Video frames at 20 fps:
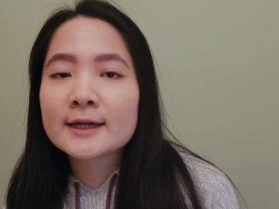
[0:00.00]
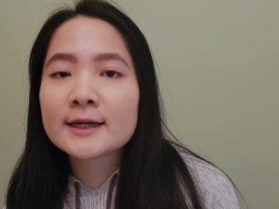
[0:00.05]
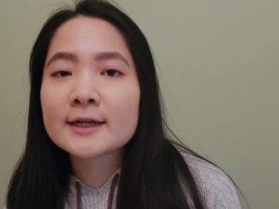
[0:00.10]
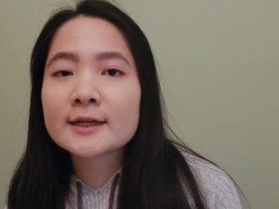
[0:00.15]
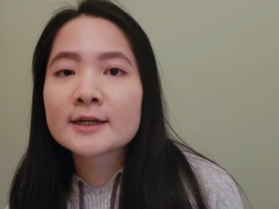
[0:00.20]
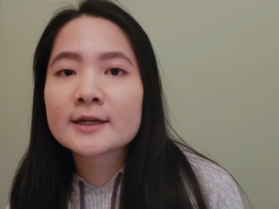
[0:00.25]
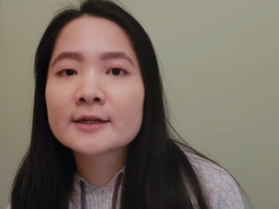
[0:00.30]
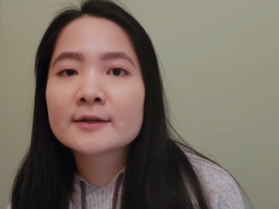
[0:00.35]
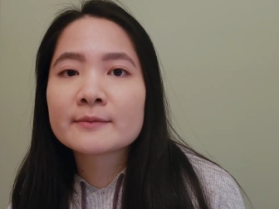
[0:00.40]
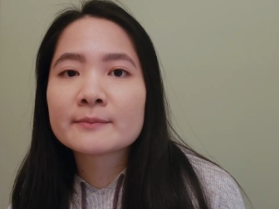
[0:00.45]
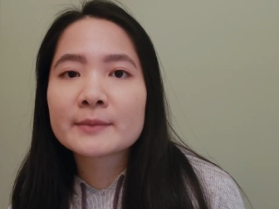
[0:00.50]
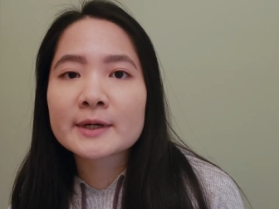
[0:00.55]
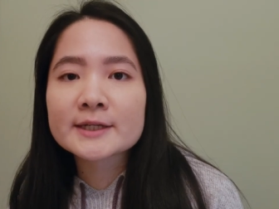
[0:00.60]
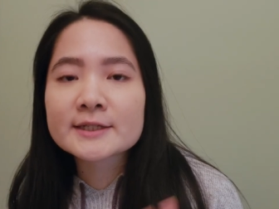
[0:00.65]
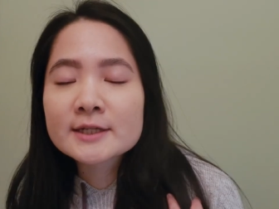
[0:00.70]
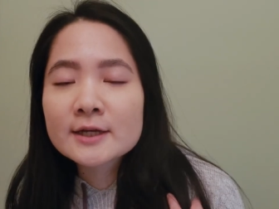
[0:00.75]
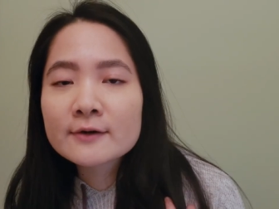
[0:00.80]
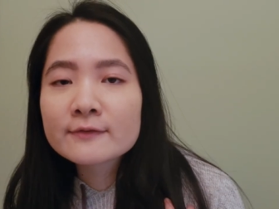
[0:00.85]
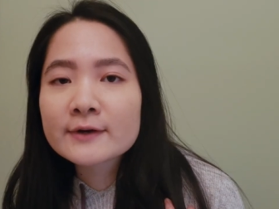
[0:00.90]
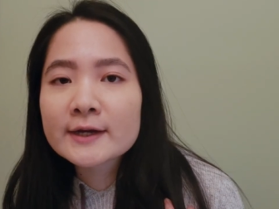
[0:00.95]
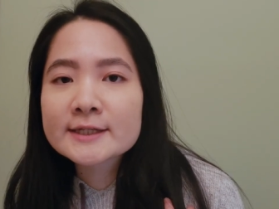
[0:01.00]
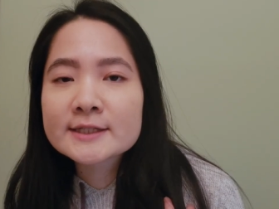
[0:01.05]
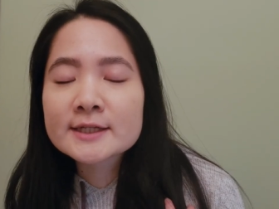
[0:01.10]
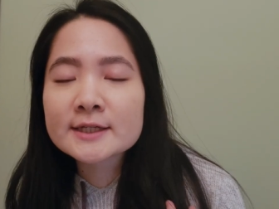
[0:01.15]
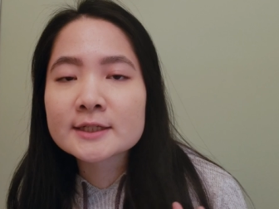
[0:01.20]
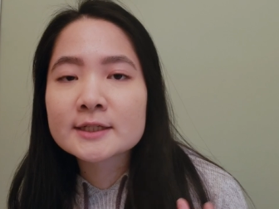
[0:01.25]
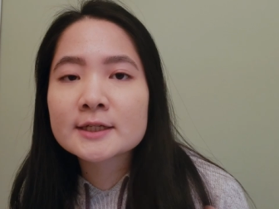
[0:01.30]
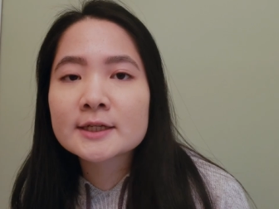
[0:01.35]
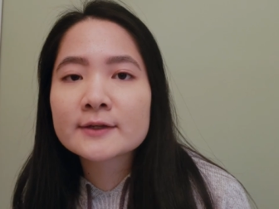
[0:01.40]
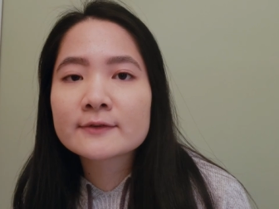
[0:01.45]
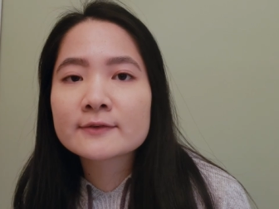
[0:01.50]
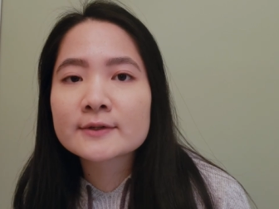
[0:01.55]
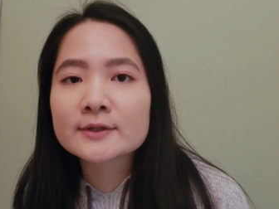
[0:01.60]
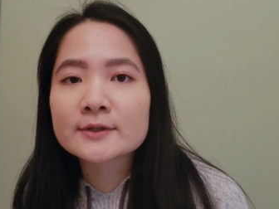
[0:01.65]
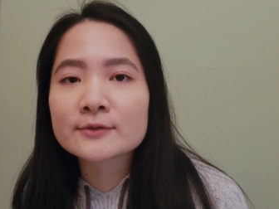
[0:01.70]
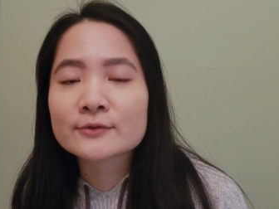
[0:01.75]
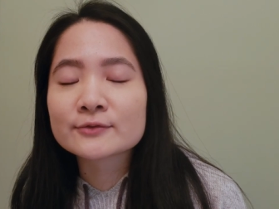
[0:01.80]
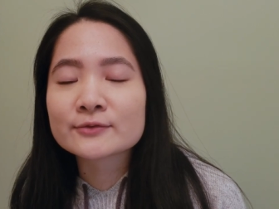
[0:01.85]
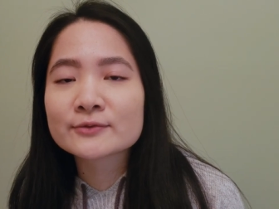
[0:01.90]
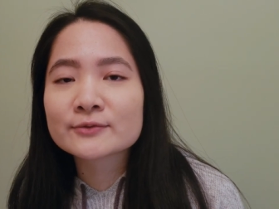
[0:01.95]
And myself, I didn't
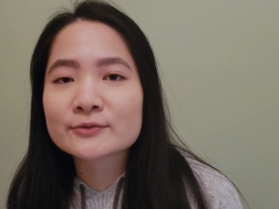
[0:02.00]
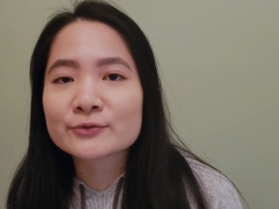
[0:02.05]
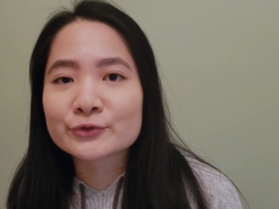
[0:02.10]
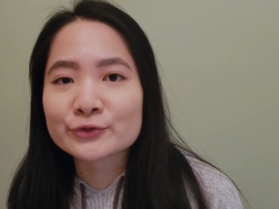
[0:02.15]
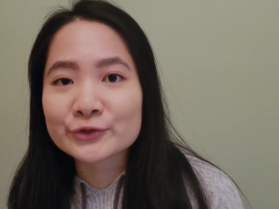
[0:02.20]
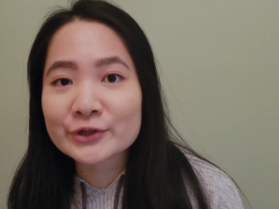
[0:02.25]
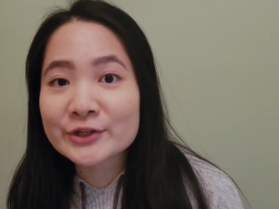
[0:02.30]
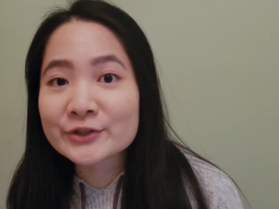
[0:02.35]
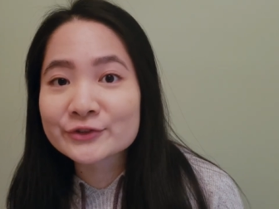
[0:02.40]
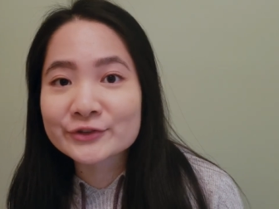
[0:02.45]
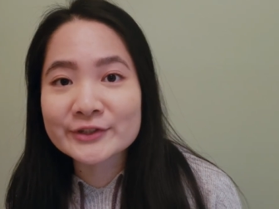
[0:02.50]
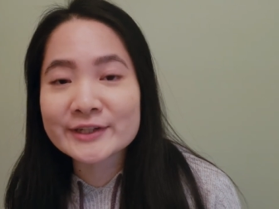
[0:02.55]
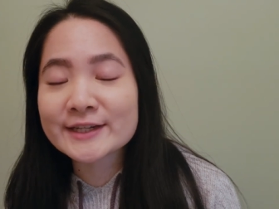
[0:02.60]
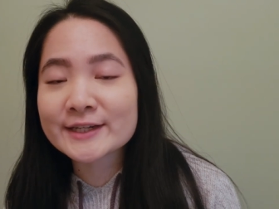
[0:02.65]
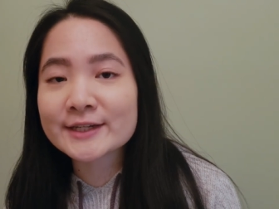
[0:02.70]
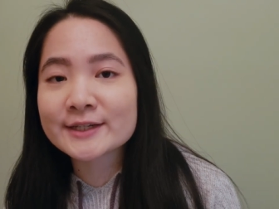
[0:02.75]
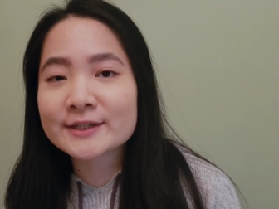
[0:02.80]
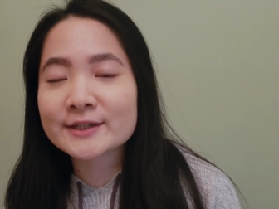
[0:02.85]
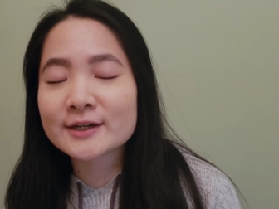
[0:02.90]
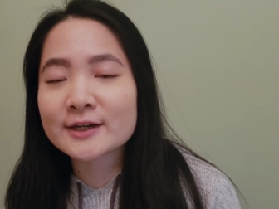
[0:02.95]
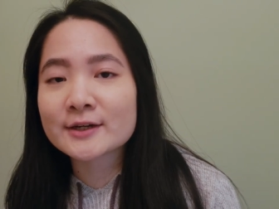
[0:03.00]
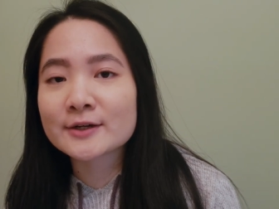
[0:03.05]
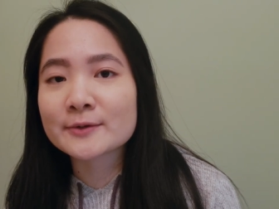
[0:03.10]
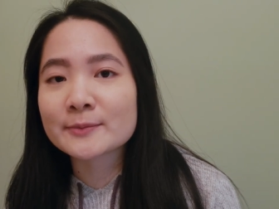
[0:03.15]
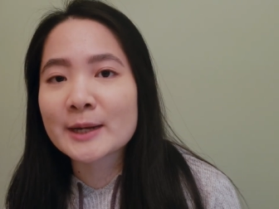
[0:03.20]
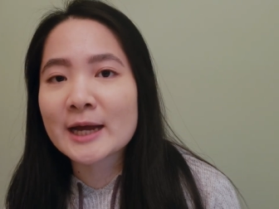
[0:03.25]
even reread um,